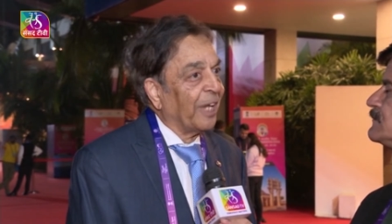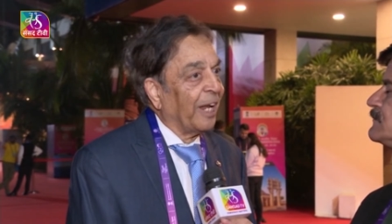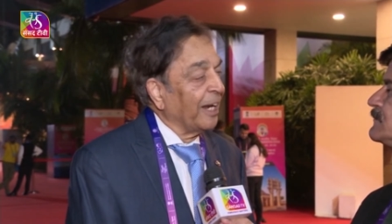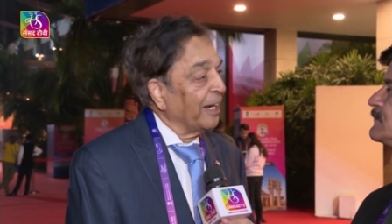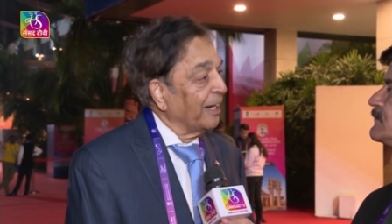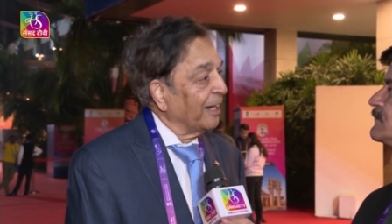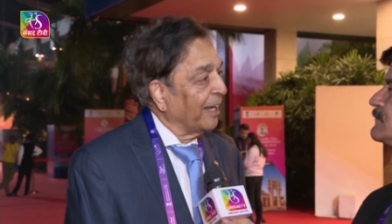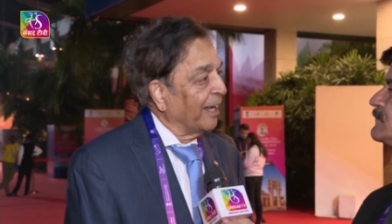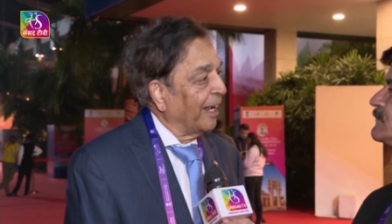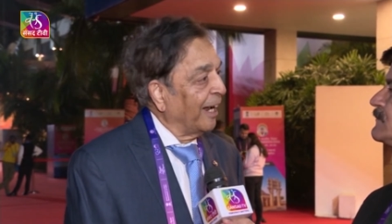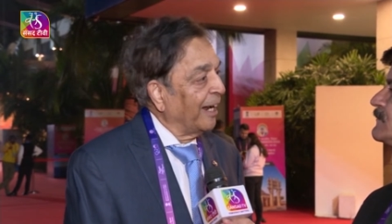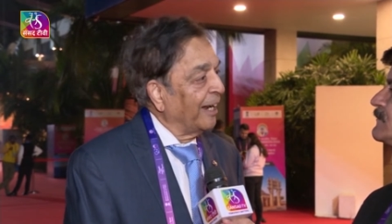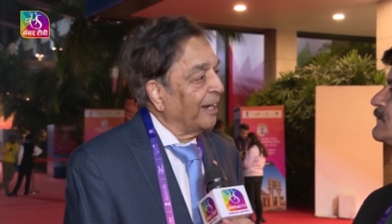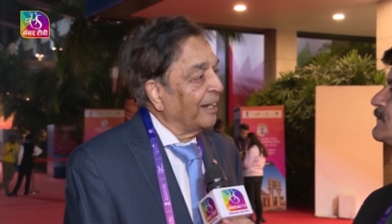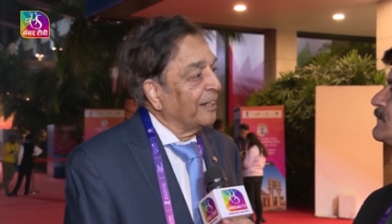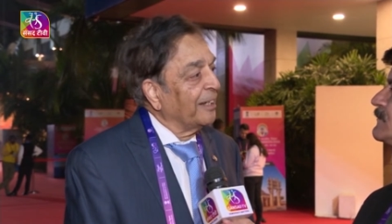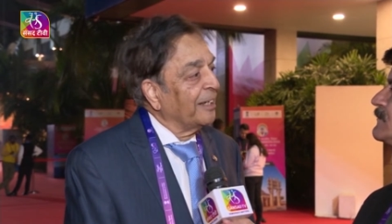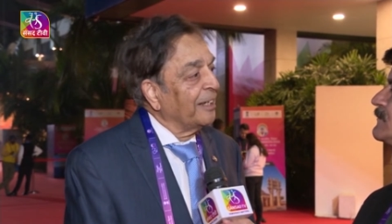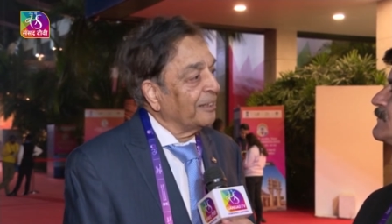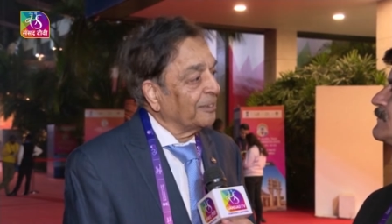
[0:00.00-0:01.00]
And,
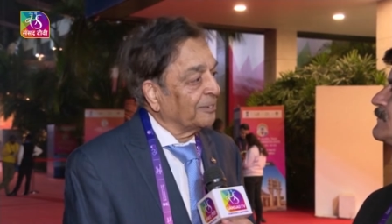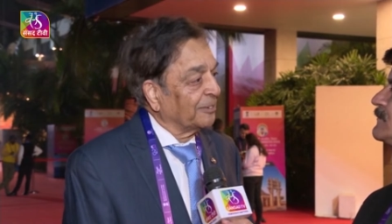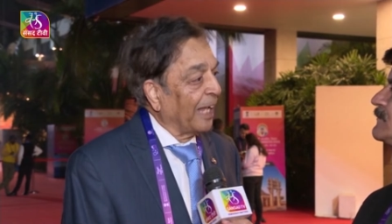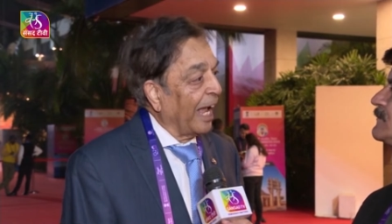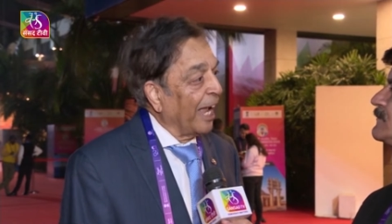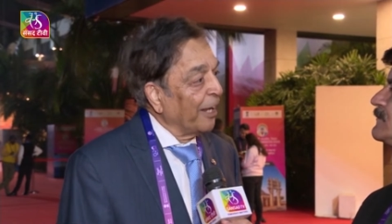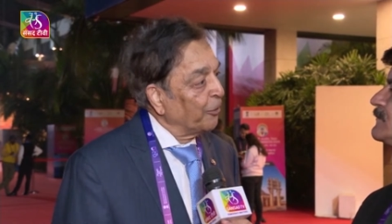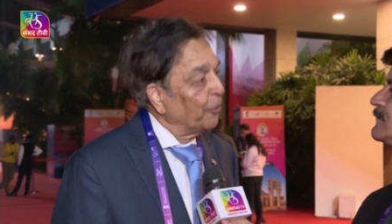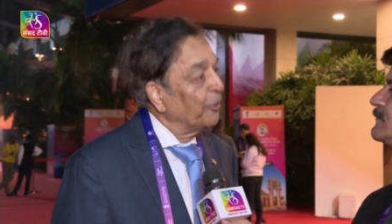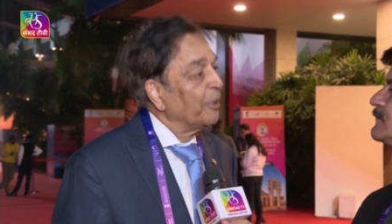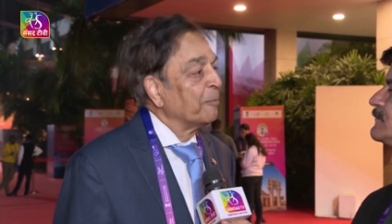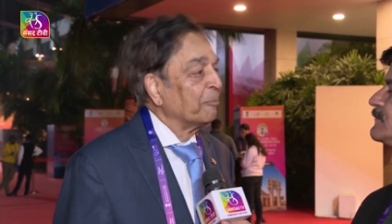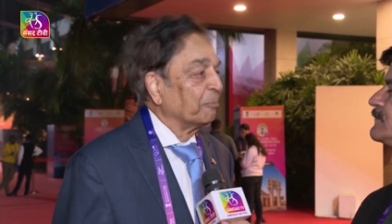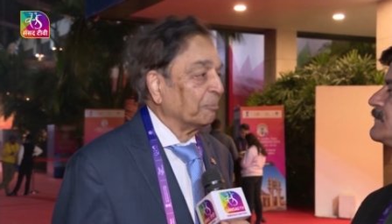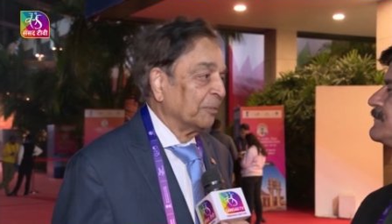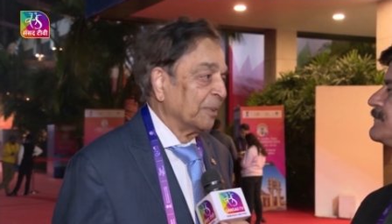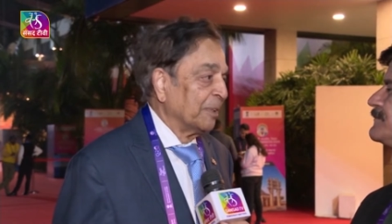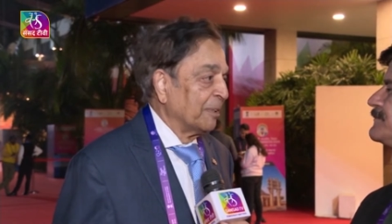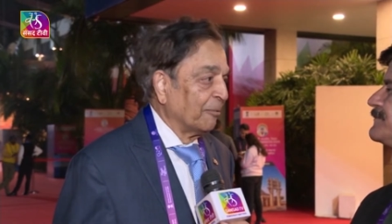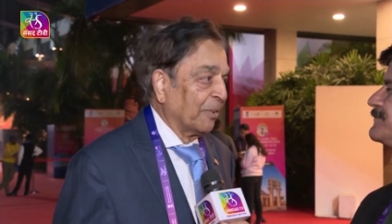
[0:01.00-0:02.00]
and I know him
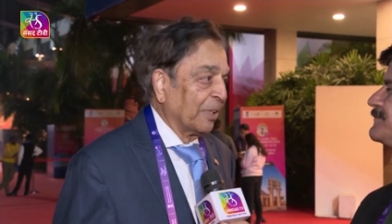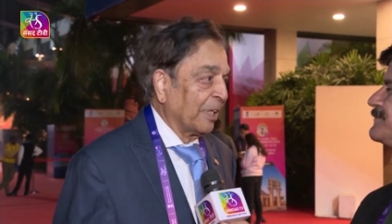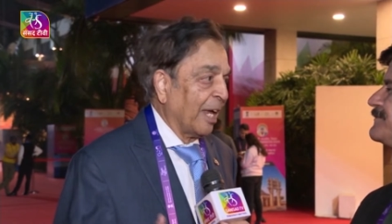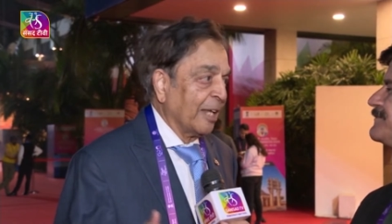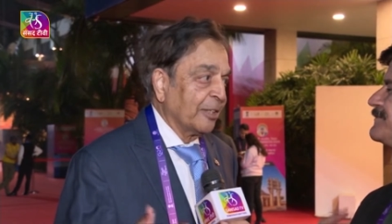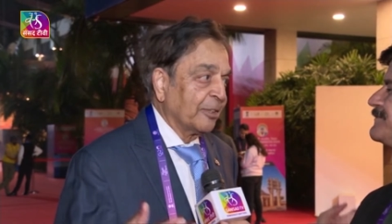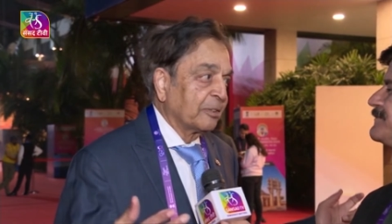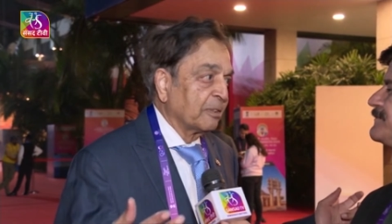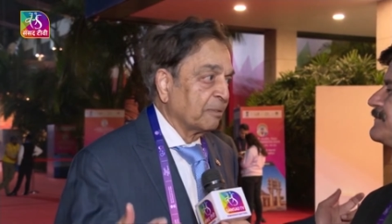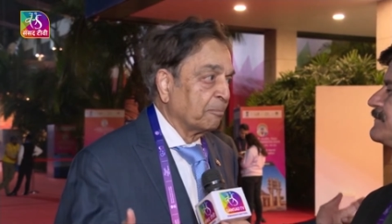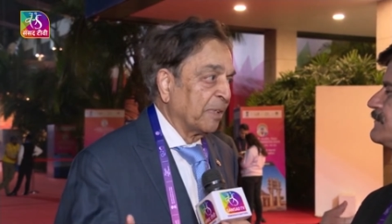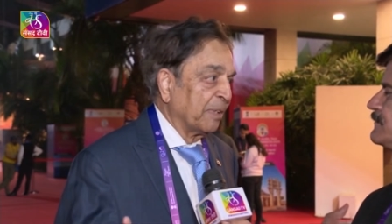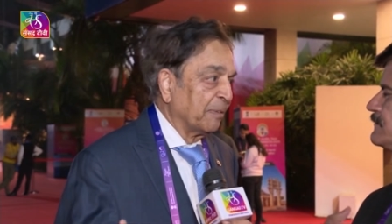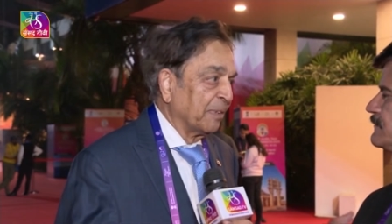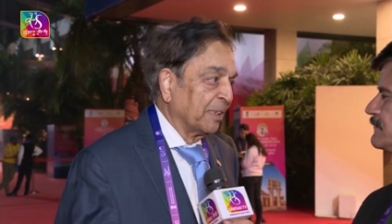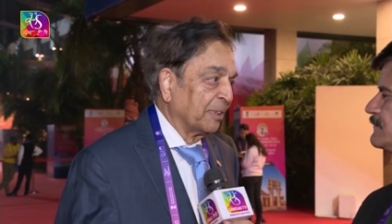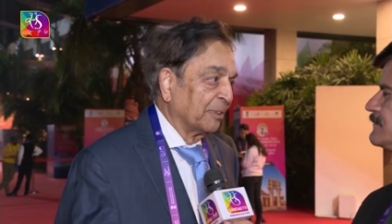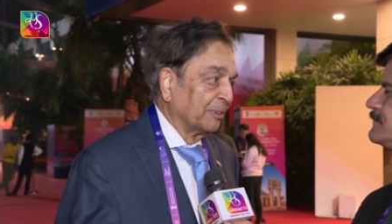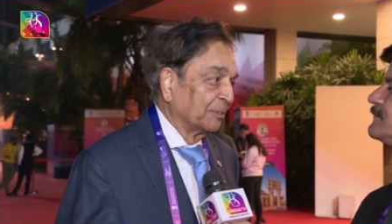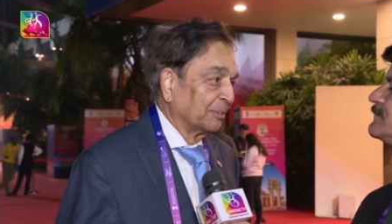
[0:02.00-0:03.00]
for the last
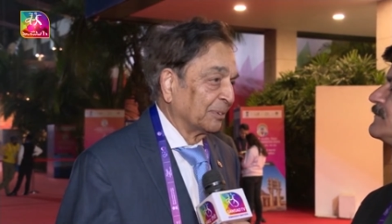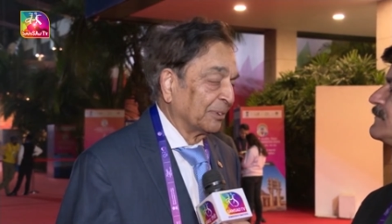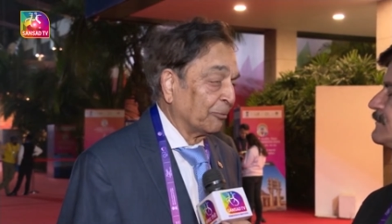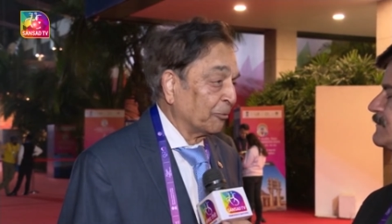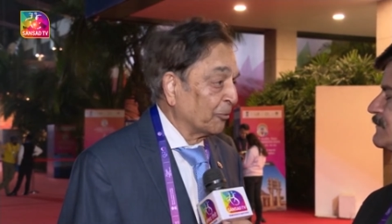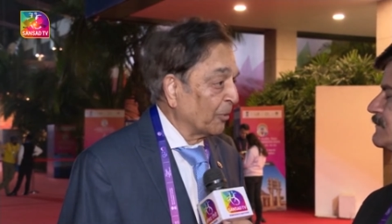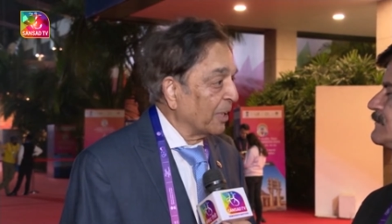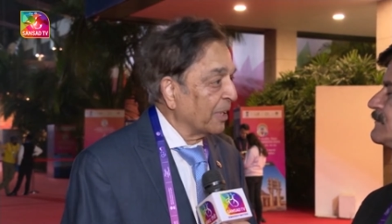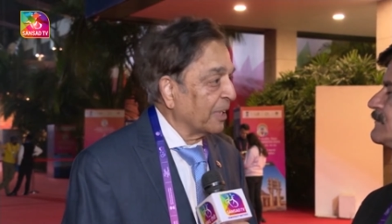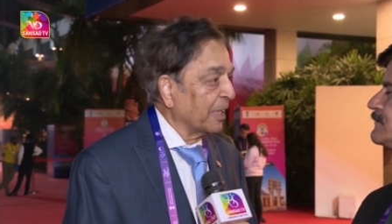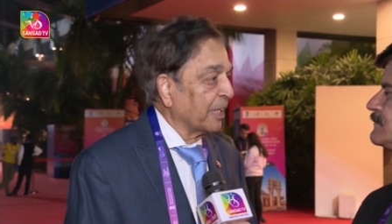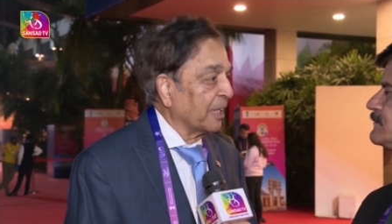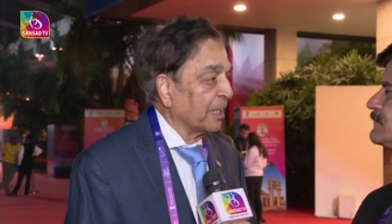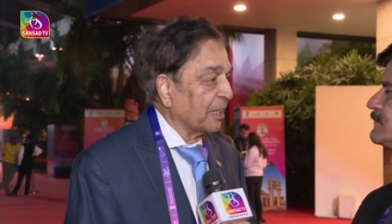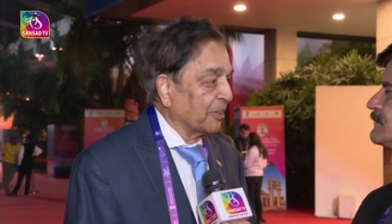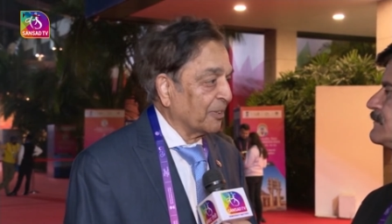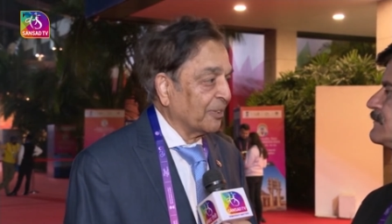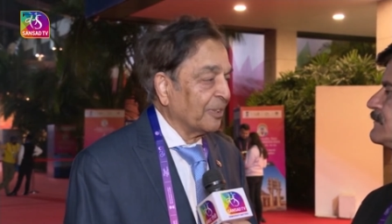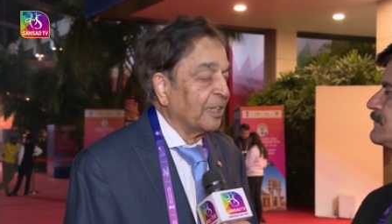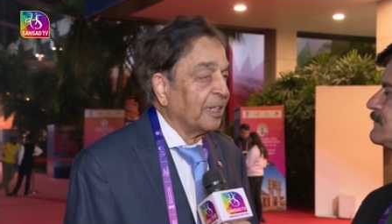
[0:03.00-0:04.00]
maybe twenty
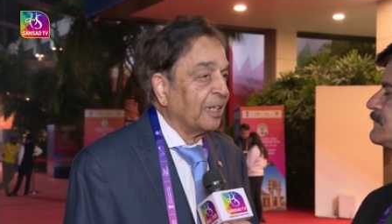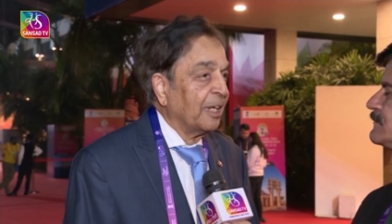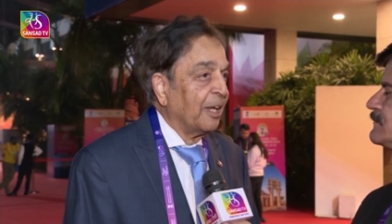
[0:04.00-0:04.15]
years.